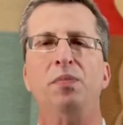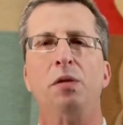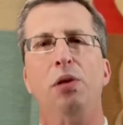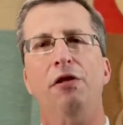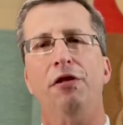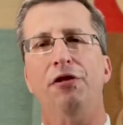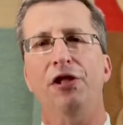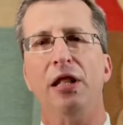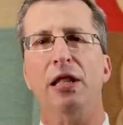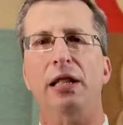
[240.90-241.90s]
by
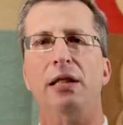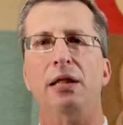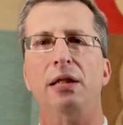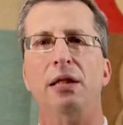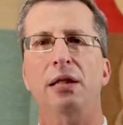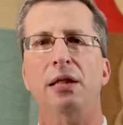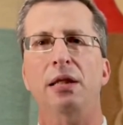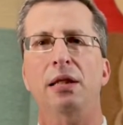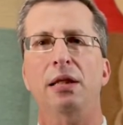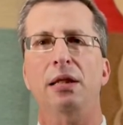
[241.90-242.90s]
fulfilling
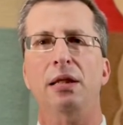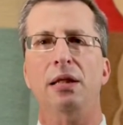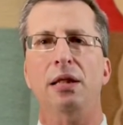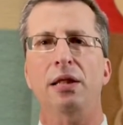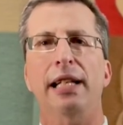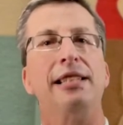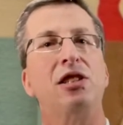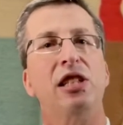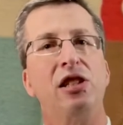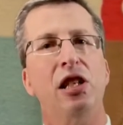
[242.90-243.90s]
that
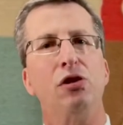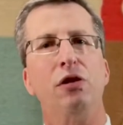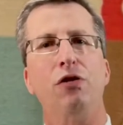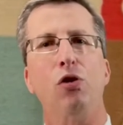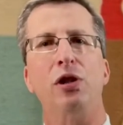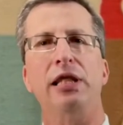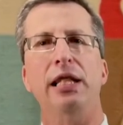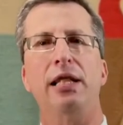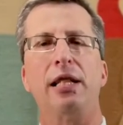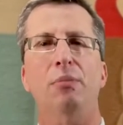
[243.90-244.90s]

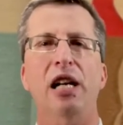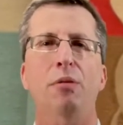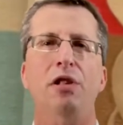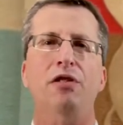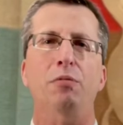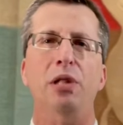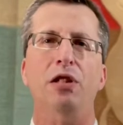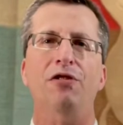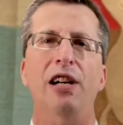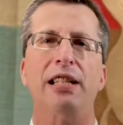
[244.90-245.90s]
614th commandment of Emil
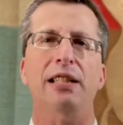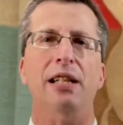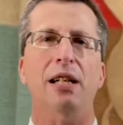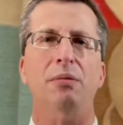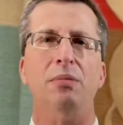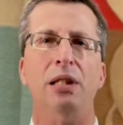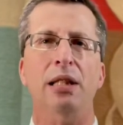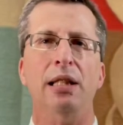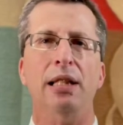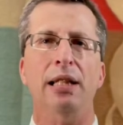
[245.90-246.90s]
Fackenheim,
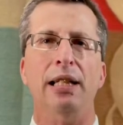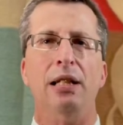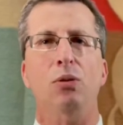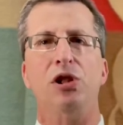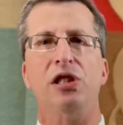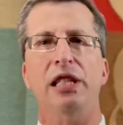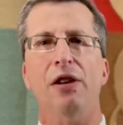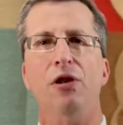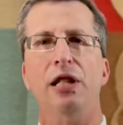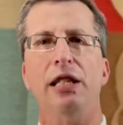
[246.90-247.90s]
which is
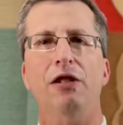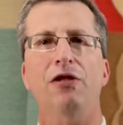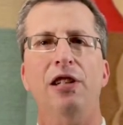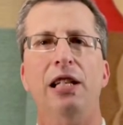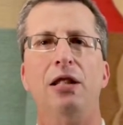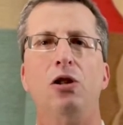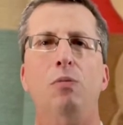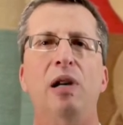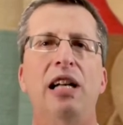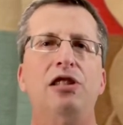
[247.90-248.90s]
never to give Hitler a
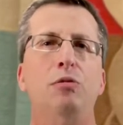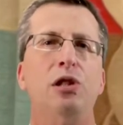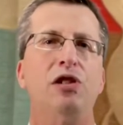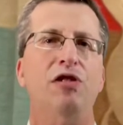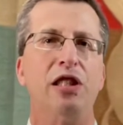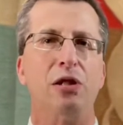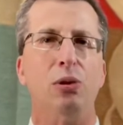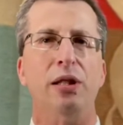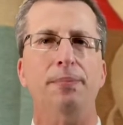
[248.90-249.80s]
posthumous victory.